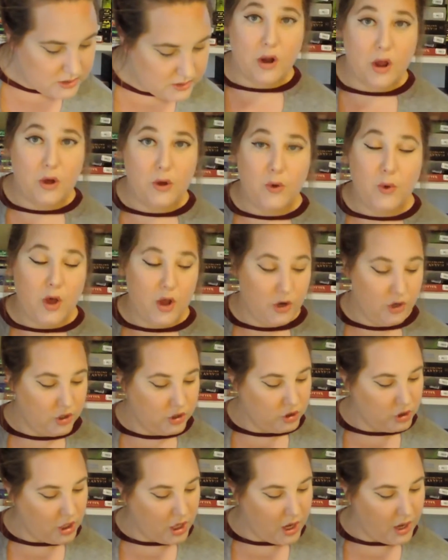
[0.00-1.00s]
Pro
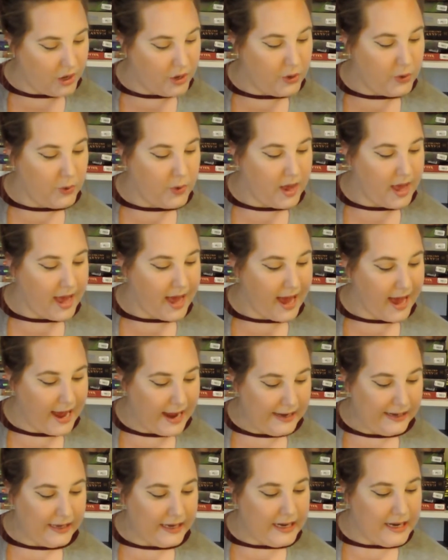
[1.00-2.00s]
Glow
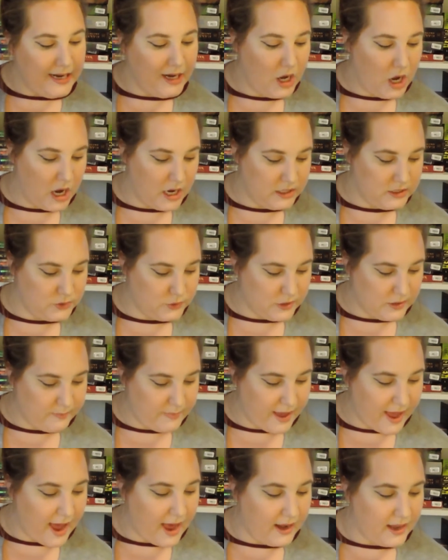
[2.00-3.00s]
Highlight and
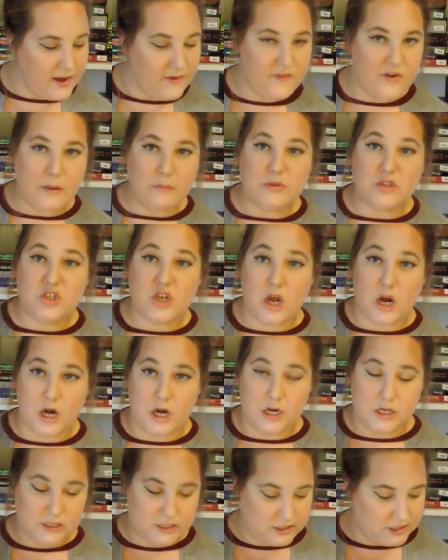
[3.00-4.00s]
Contour Palette from
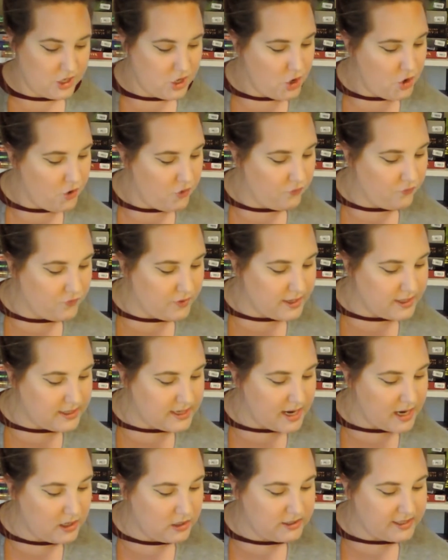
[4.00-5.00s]
Tarte
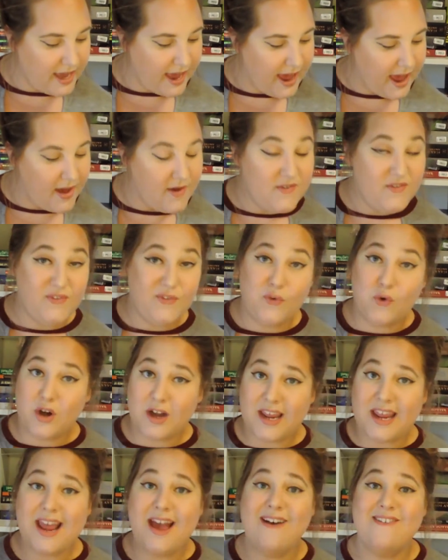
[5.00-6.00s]
retails at
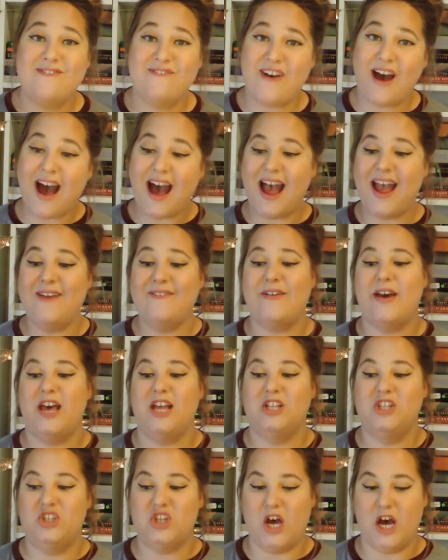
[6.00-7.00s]
$45.
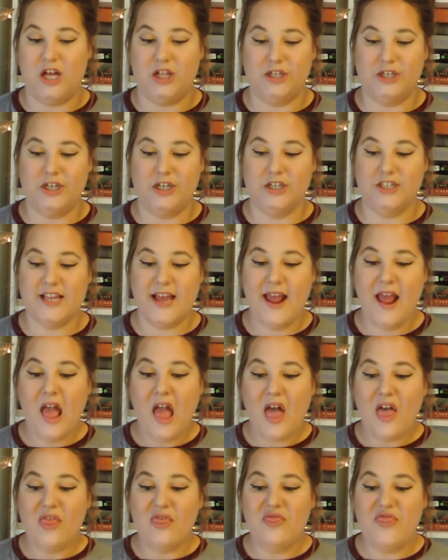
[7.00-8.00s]

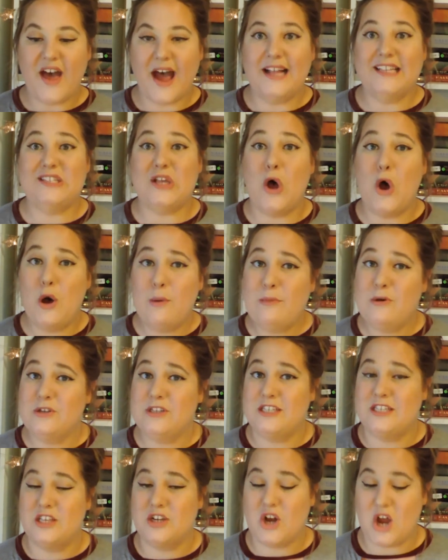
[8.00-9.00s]
That's
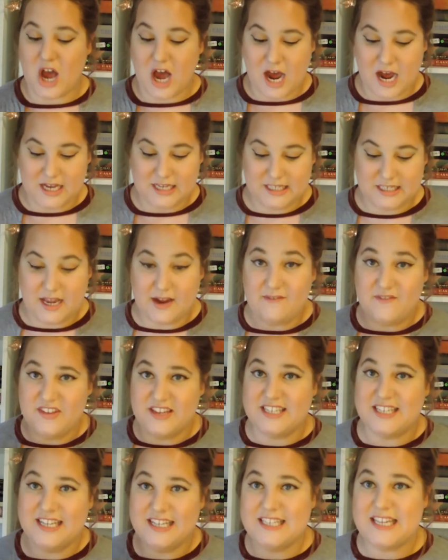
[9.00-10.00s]
almost the cost
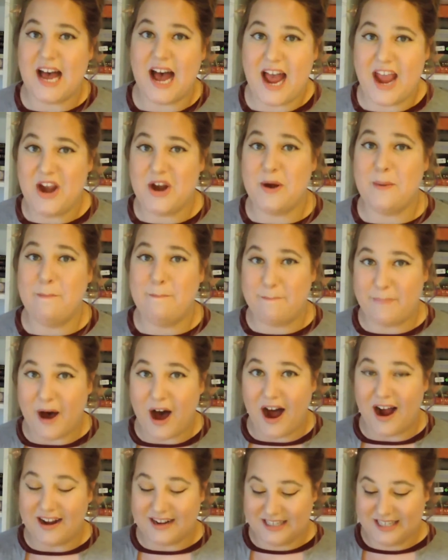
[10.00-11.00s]
of this entire
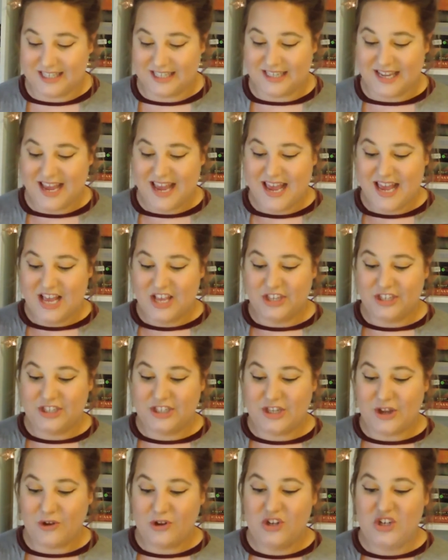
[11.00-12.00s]
box.
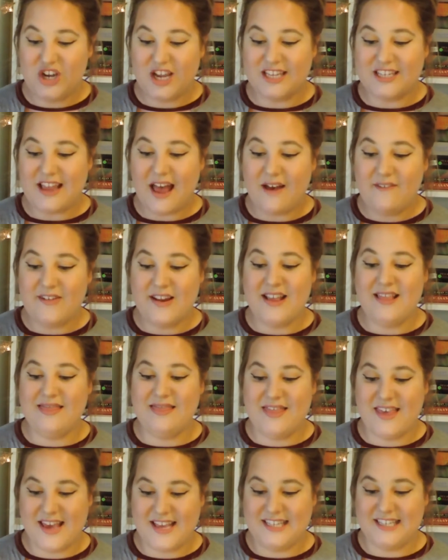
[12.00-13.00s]
So just
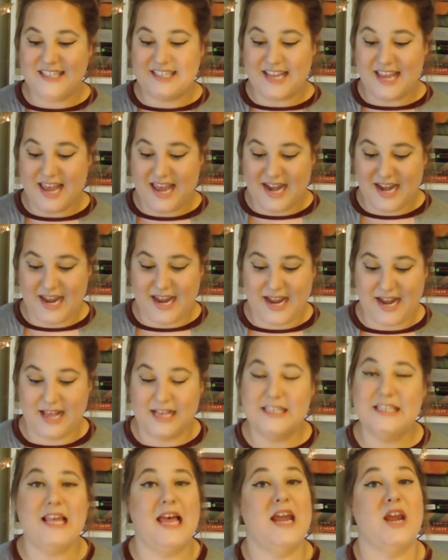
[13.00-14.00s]
having this in
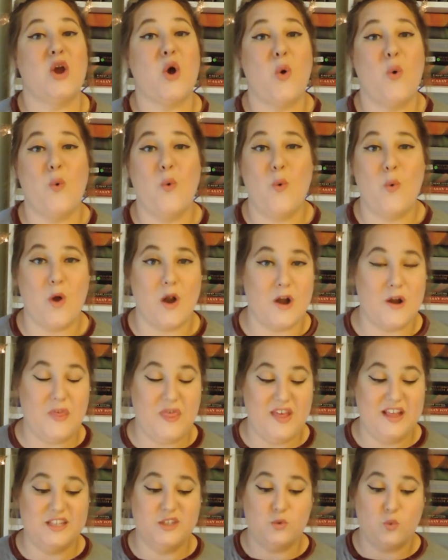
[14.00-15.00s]
it is like
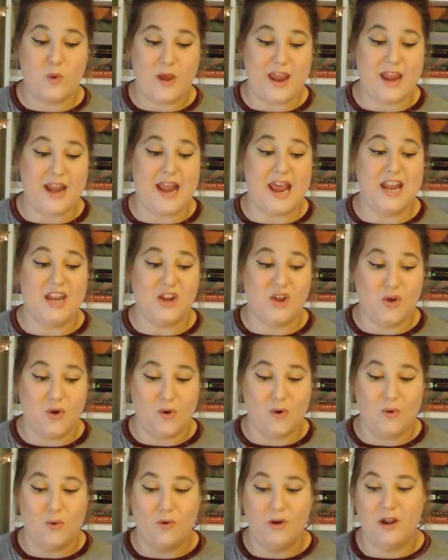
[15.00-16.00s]
worth its weight in
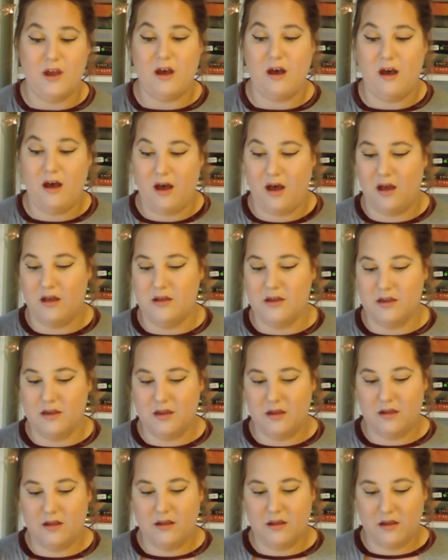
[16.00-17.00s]
gold. Oh,
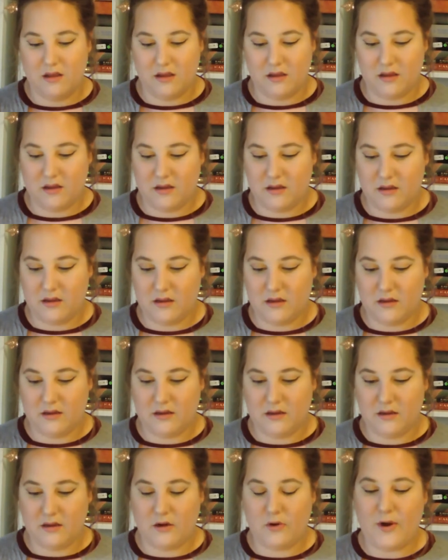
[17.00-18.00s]

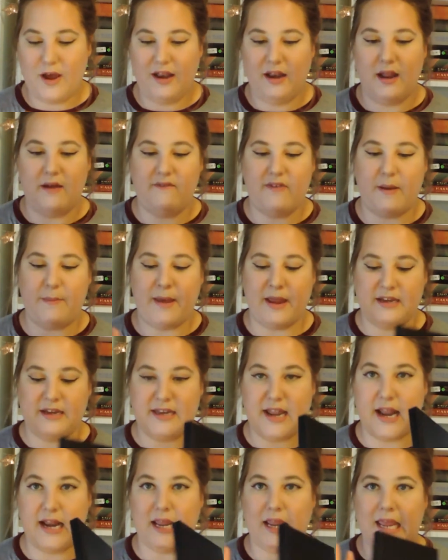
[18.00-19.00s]
oh, I love that
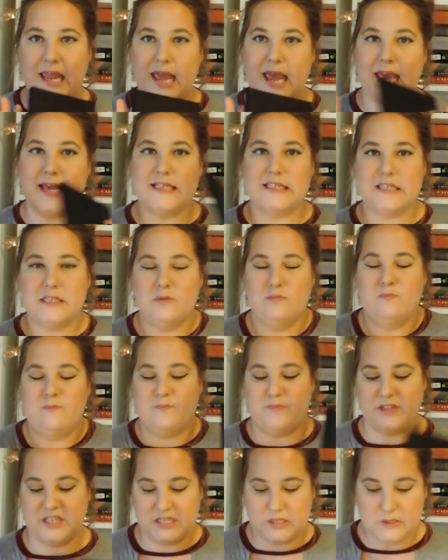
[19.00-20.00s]
magnetic case.
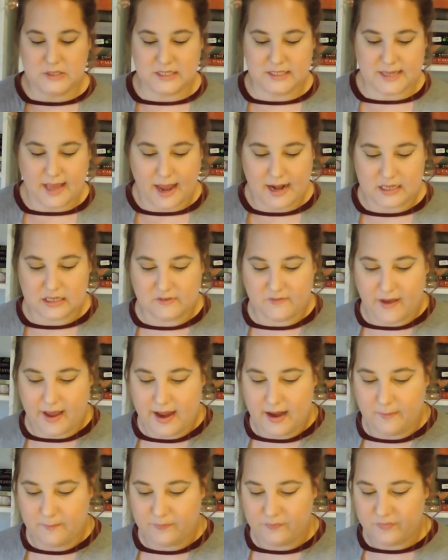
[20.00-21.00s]
It's so
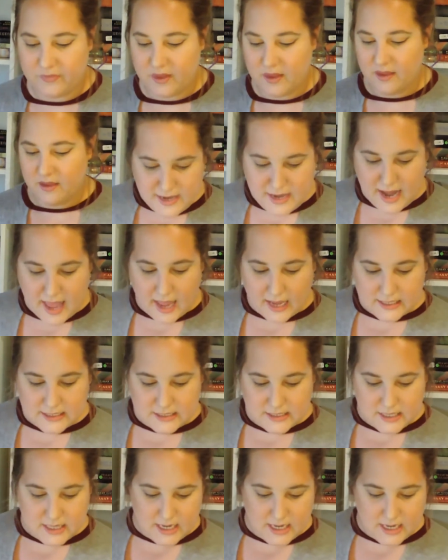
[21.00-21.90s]
satisfying. The next